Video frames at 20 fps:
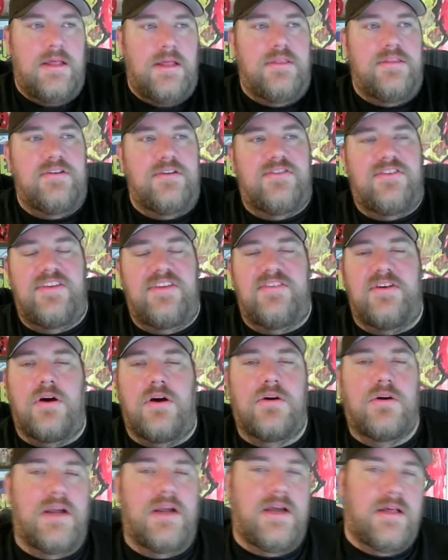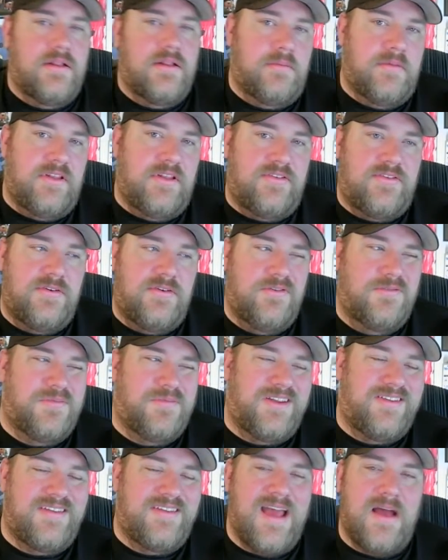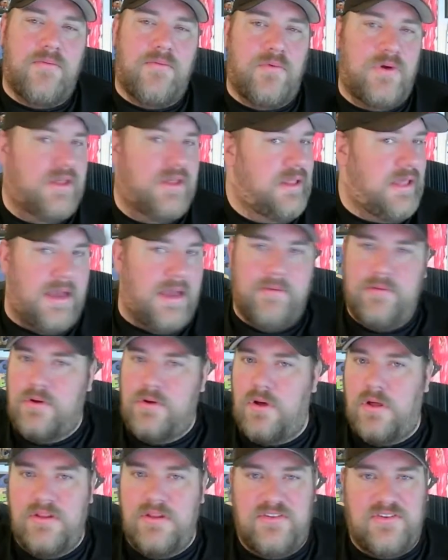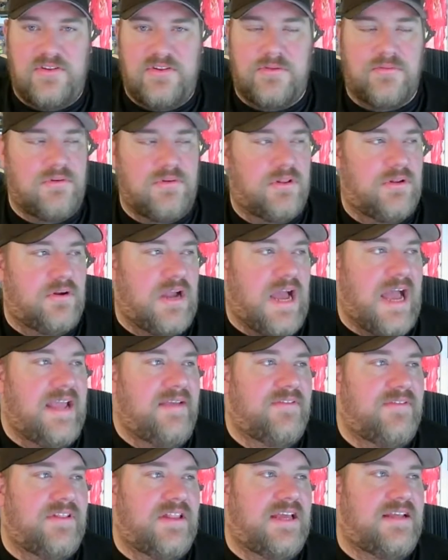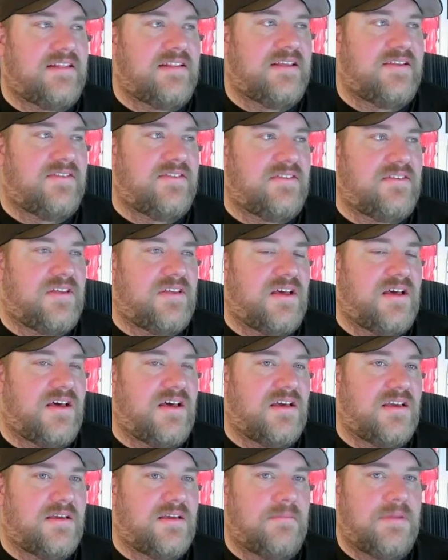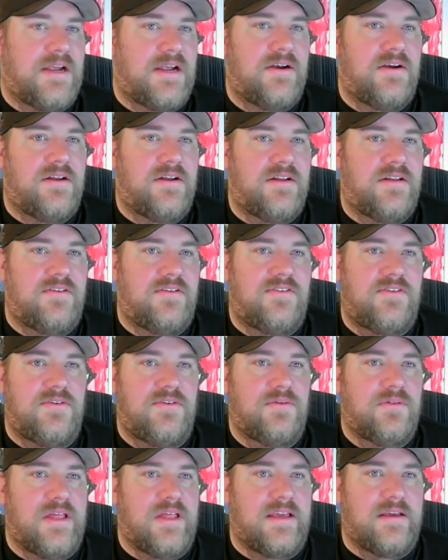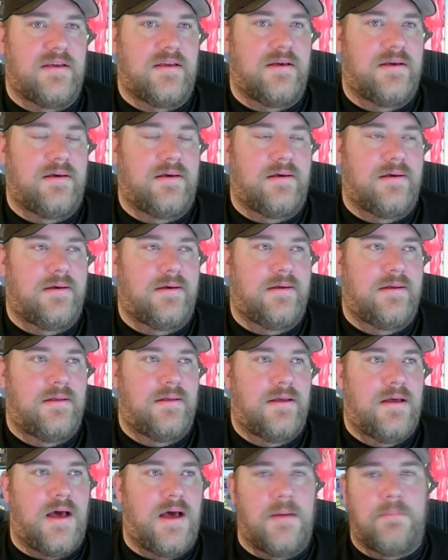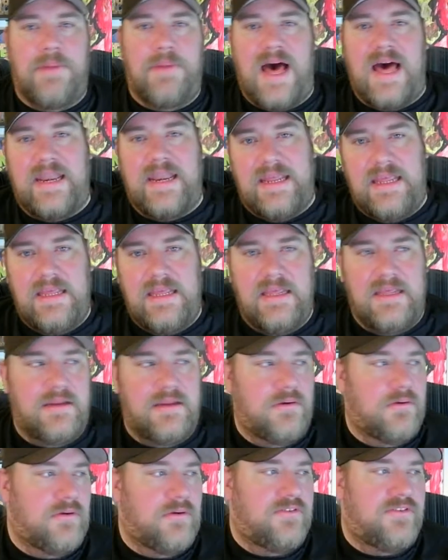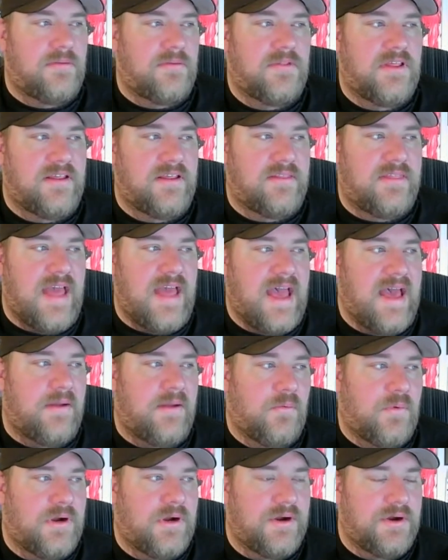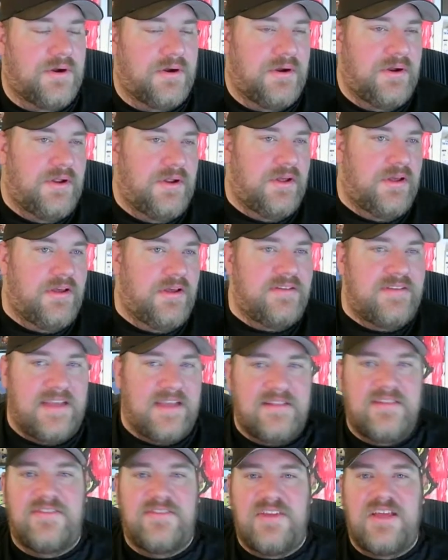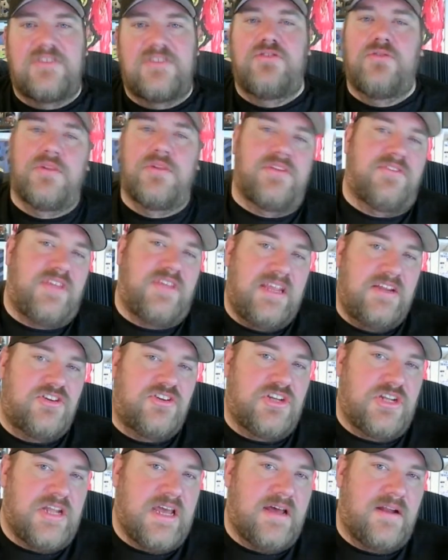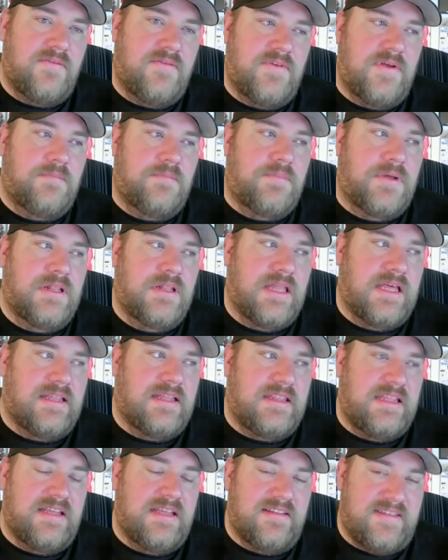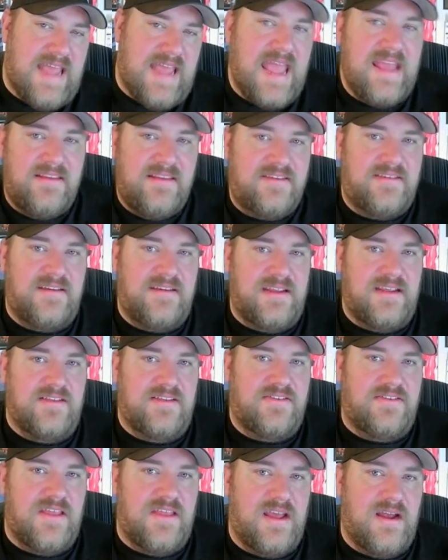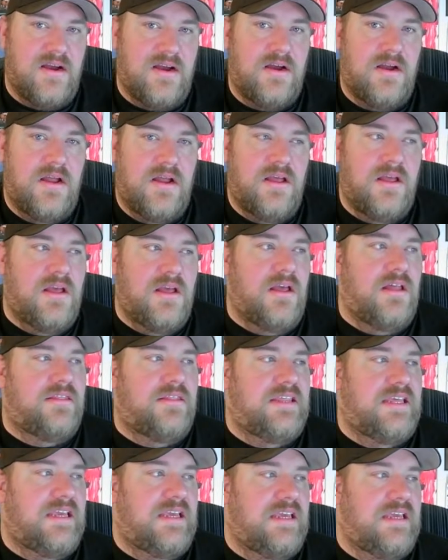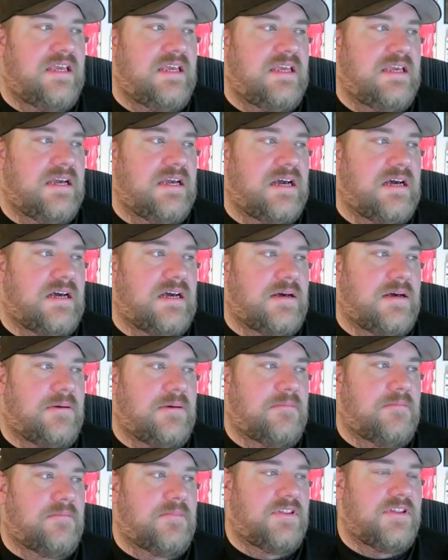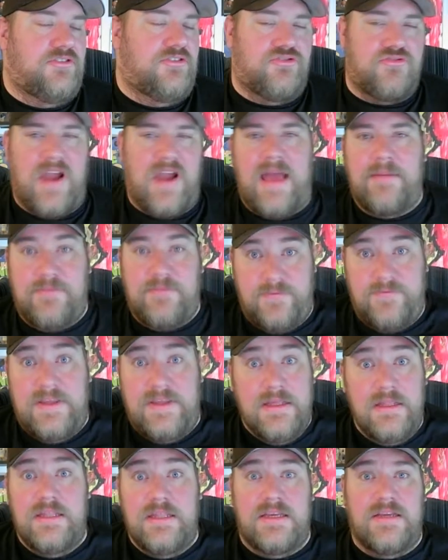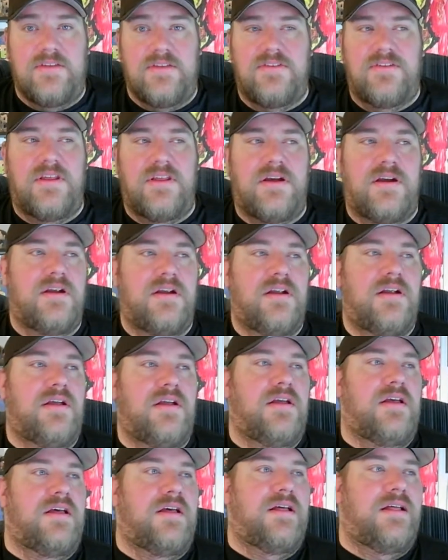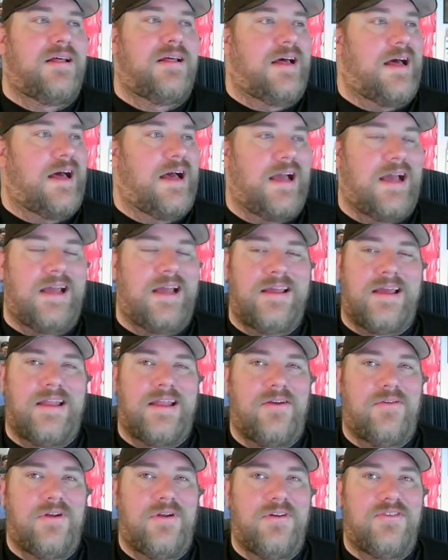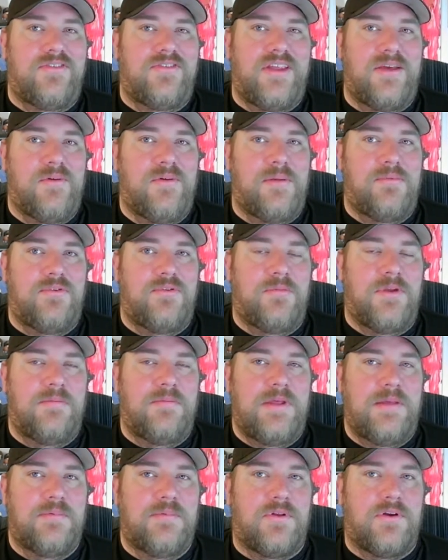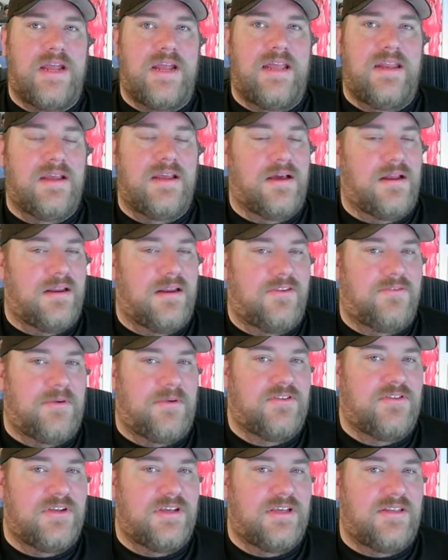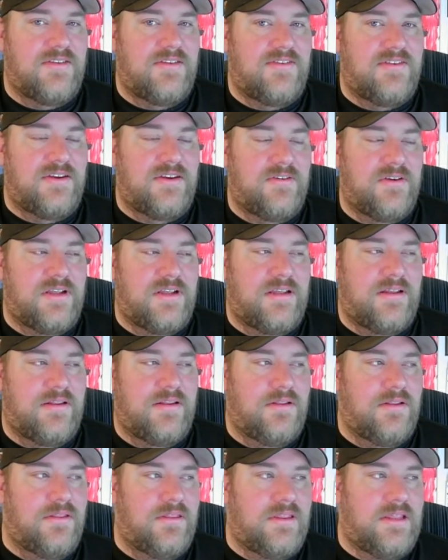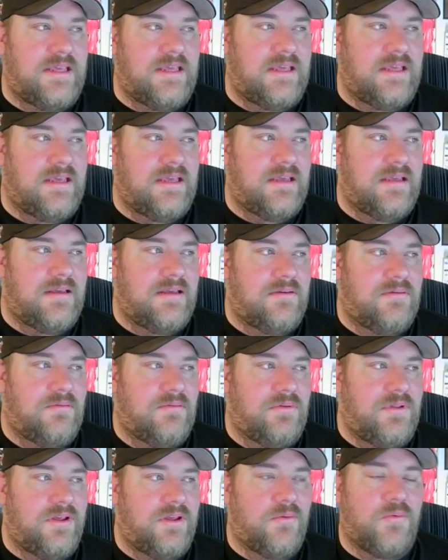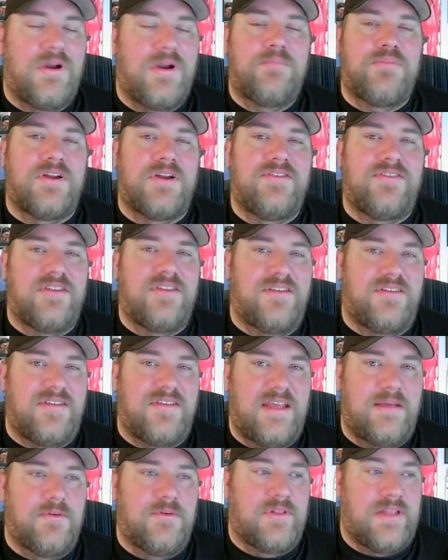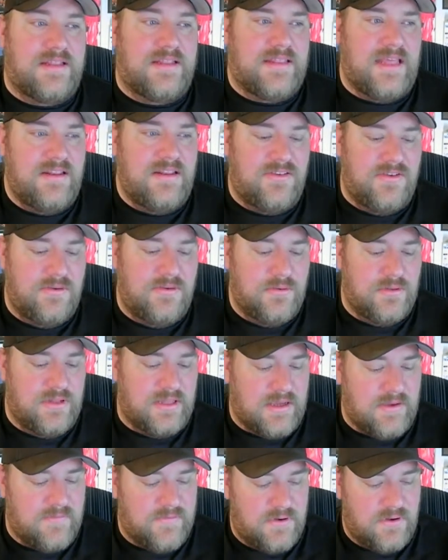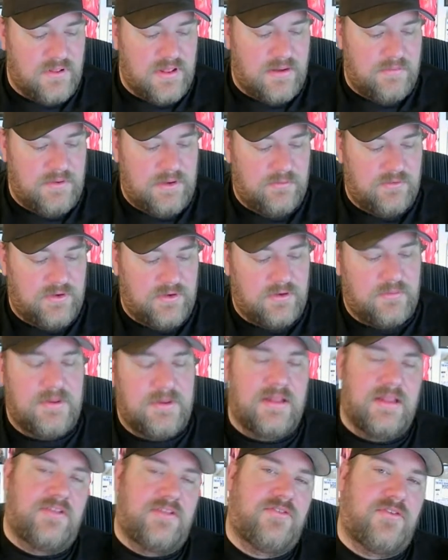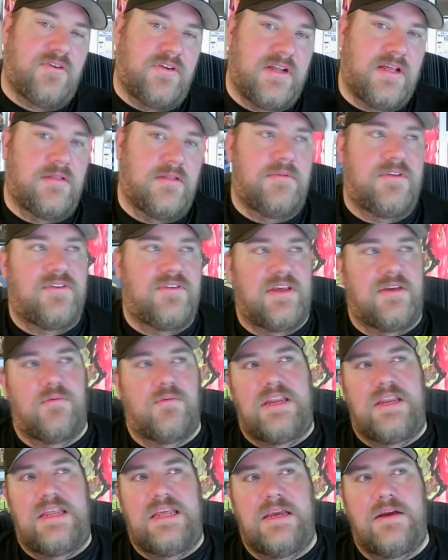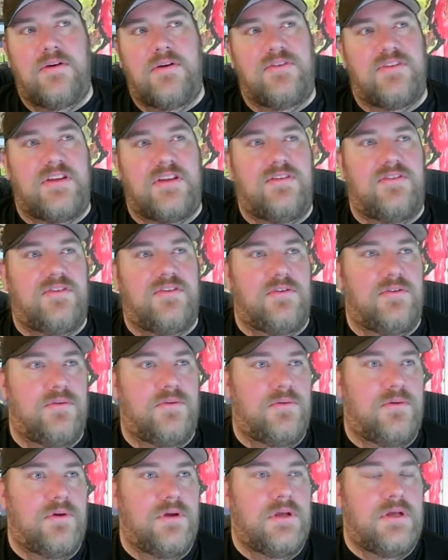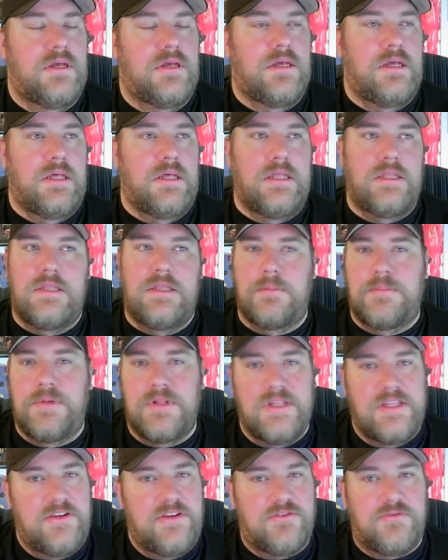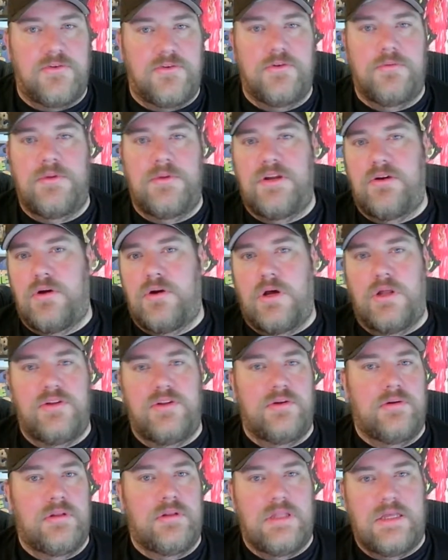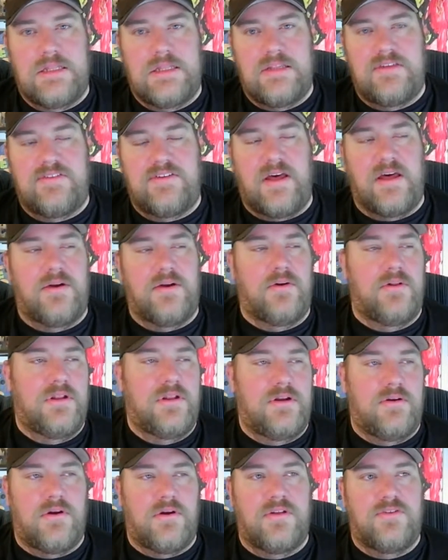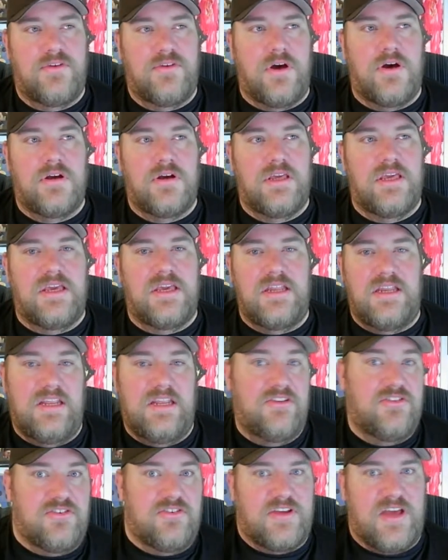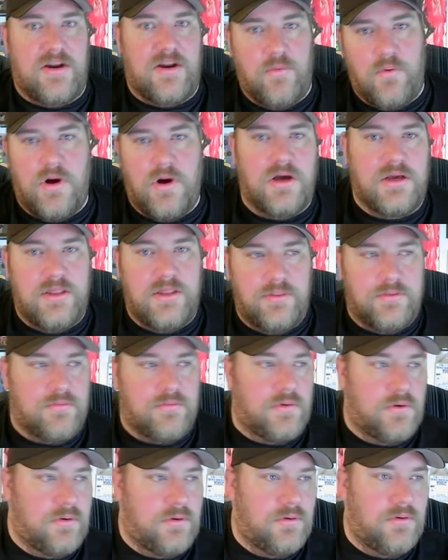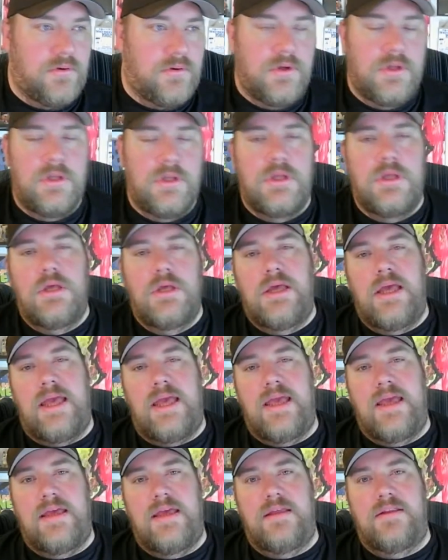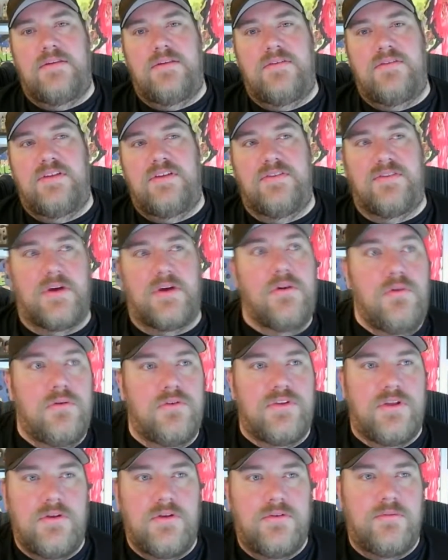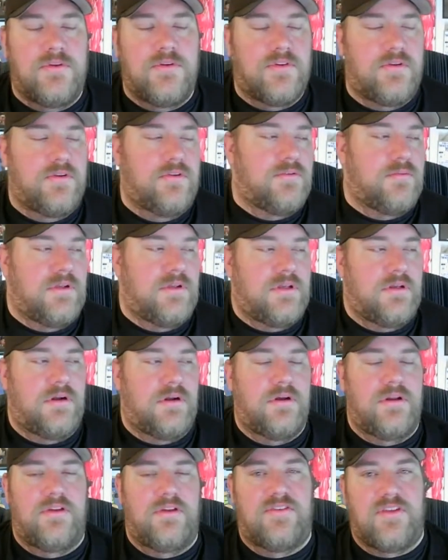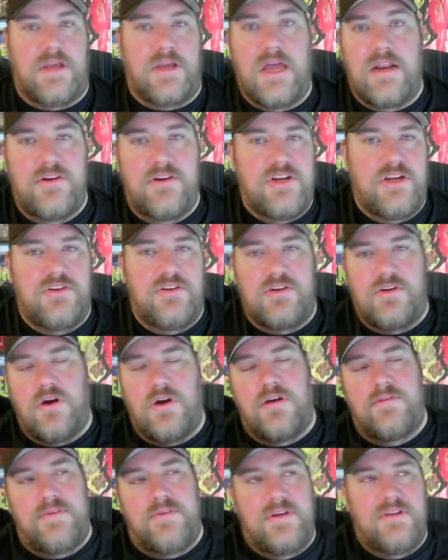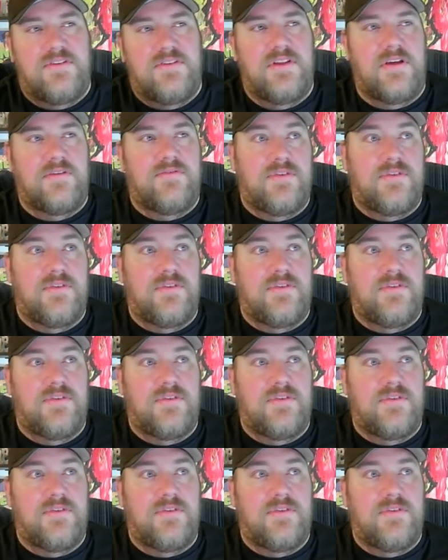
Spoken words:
There's this horror element too, but it's not really. I would call this a thriller. I even like this compared to like a Body Heat or something like that, where take the sexualization out of it, but like the intensity is there. The trapped feeling is there. I don't understand why so many people are hating on it, especially considering the what it brings to the table. Like they do, like I've heard a lot of people talk about like certain elements, like when he goes into the police room and they're all doing like this huddle and they're all talking and he's just kind of walking through and he's, oh, excuse me, and he's like, gotta change the coffee and stuff.